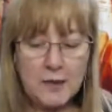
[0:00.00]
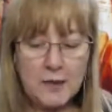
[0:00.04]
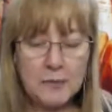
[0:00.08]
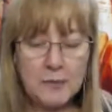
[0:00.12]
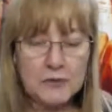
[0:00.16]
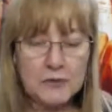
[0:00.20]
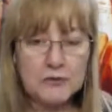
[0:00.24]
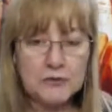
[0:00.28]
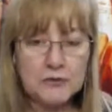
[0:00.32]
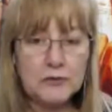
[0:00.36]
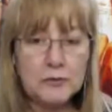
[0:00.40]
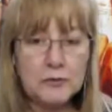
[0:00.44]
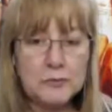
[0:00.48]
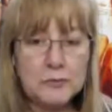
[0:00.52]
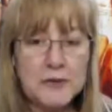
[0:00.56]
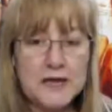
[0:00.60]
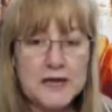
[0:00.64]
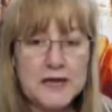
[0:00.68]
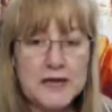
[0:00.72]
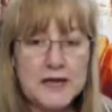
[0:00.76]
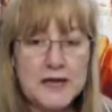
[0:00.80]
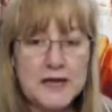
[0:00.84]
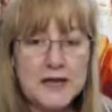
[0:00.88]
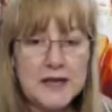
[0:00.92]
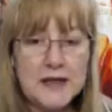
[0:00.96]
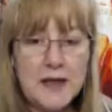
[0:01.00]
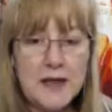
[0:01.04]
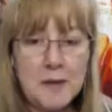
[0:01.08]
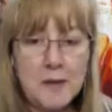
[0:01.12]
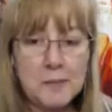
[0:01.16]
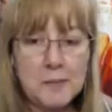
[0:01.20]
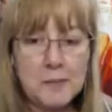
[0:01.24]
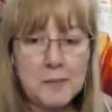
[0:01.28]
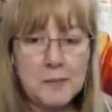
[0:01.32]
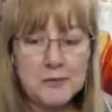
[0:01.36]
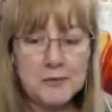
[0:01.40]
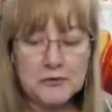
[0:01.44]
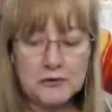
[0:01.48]
capital P
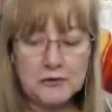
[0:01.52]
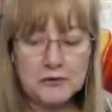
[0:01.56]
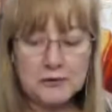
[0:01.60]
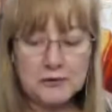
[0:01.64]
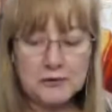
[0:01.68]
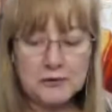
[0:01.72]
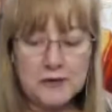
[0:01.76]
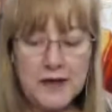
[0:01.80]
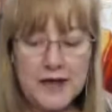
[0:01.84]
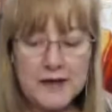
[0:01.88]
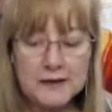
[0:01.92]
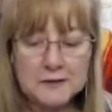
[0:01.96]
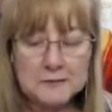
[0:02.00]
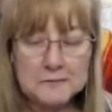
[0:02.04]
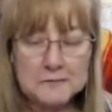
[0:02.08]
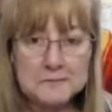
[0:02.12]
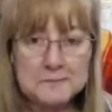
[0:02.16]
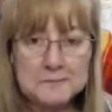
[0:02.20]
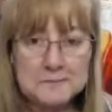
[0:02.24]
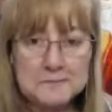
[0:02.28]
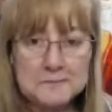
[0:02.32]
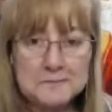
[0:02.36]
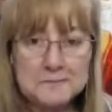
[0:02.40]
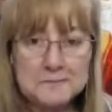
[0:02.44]
capital L.